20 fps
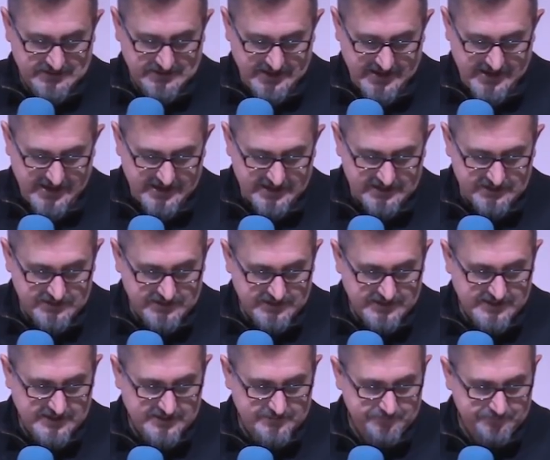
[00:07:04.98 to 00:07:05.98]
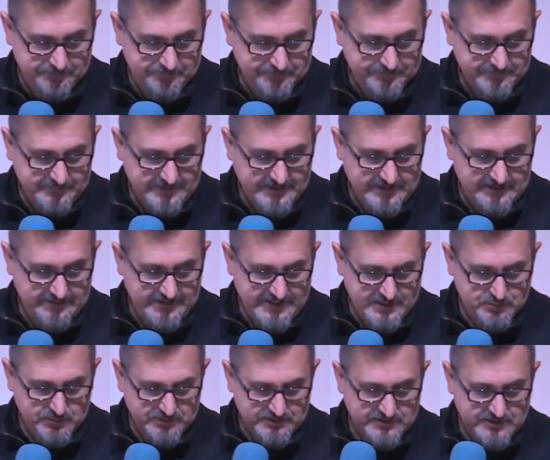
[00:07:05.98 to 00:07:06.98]
and. Uh,
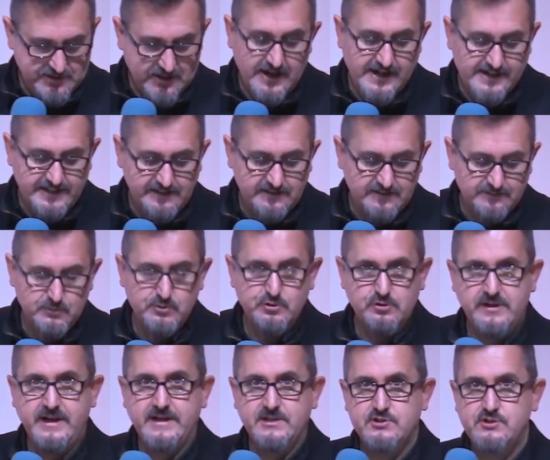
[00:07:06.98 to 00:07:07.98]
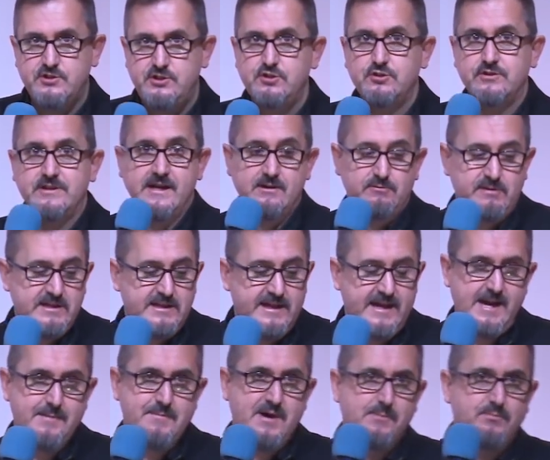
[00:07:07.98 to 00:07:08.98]
that's what's guiding Moodle HQ. Now, we
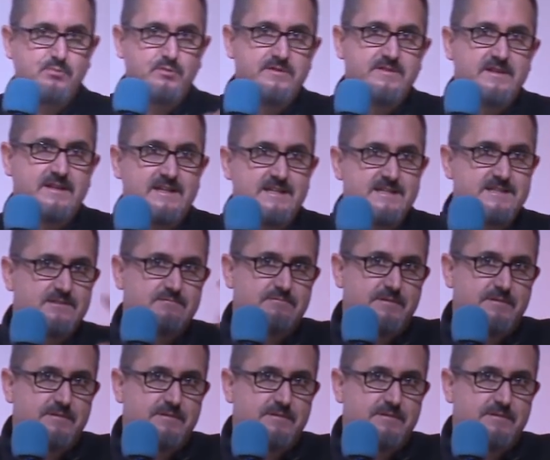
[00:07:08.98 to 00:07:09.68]
came up with these and